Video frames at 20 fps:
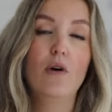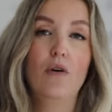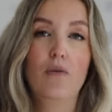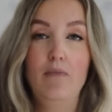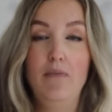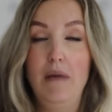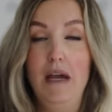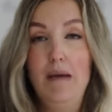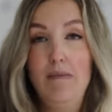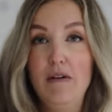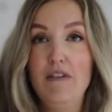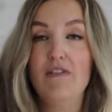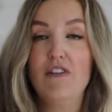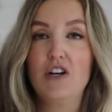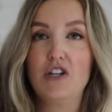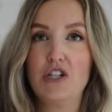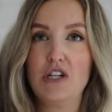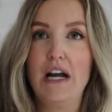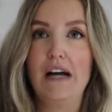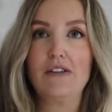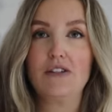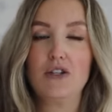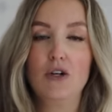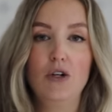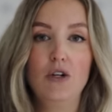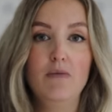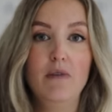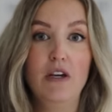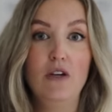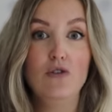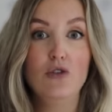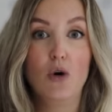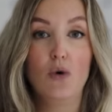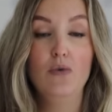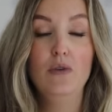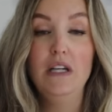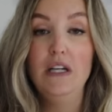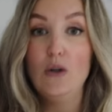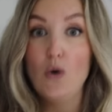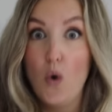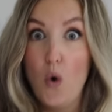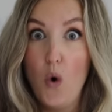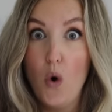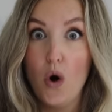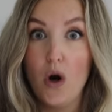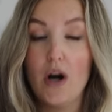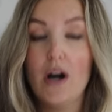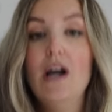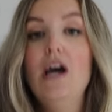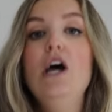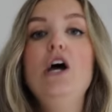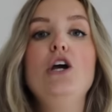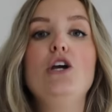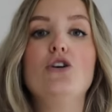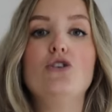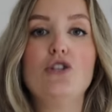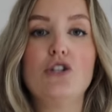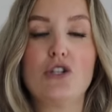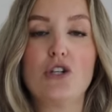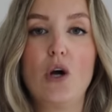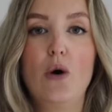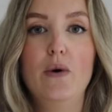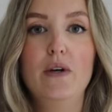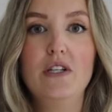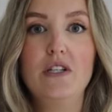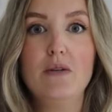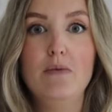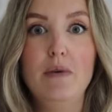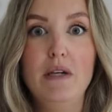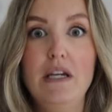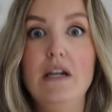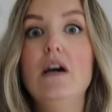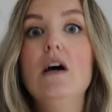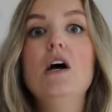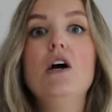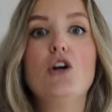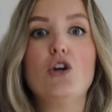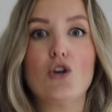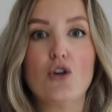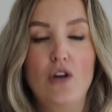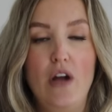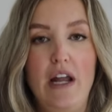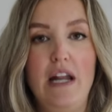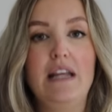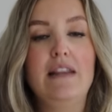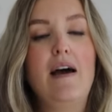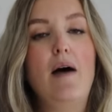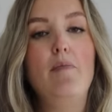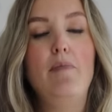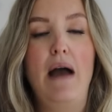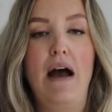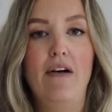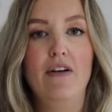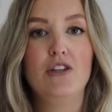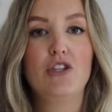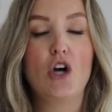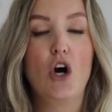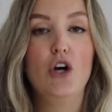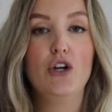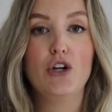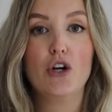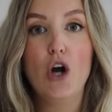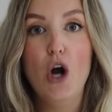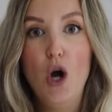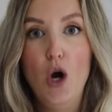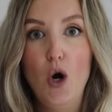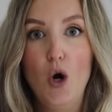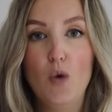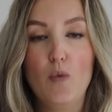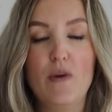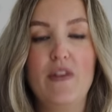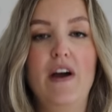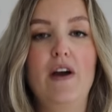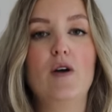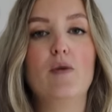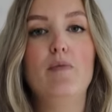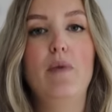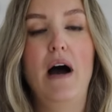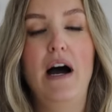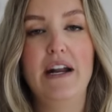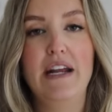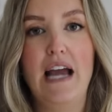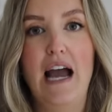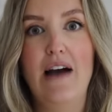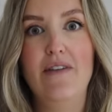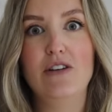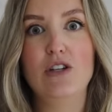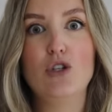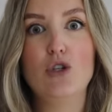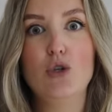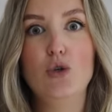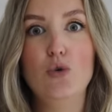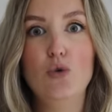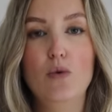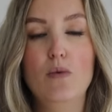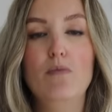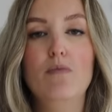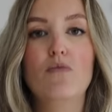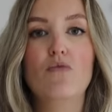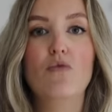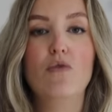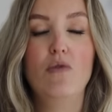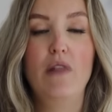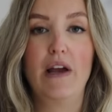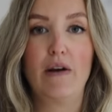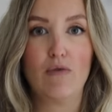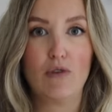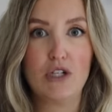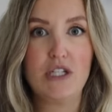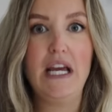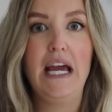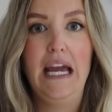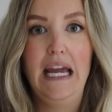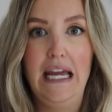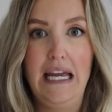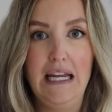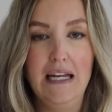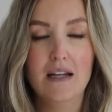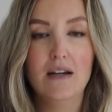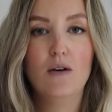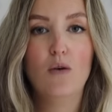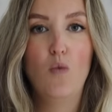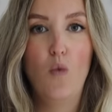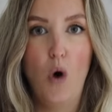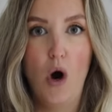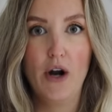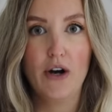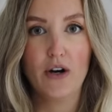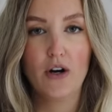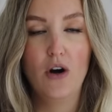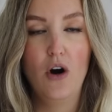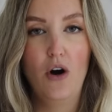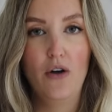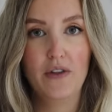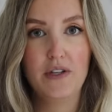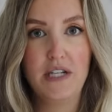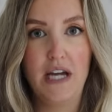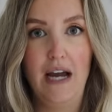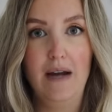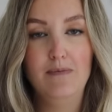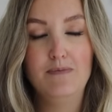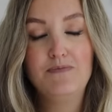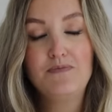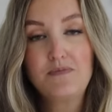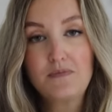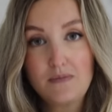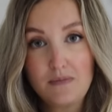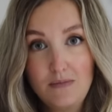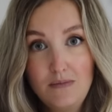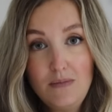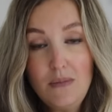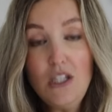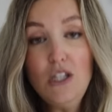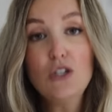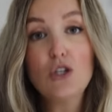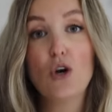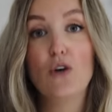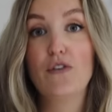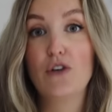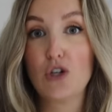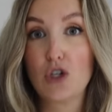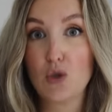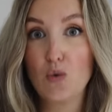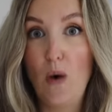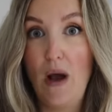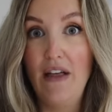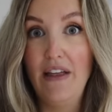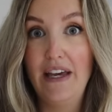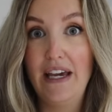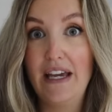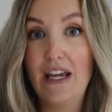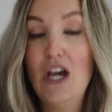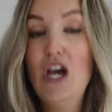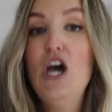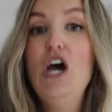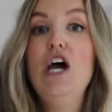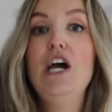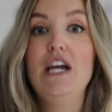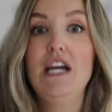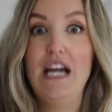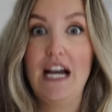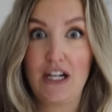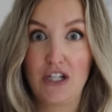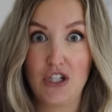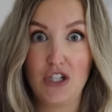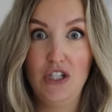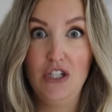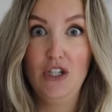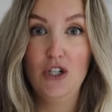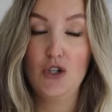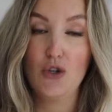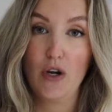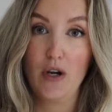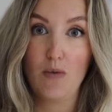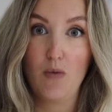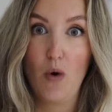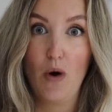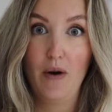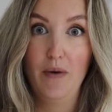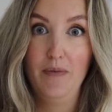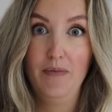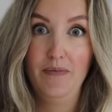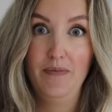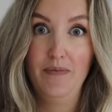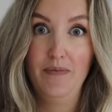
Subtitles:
maybe flushing out sodium that you don't need, or you're just going to be creating that balance on your own without your body having to like retain water all the time. So if you're swelling, you actually need to drink more.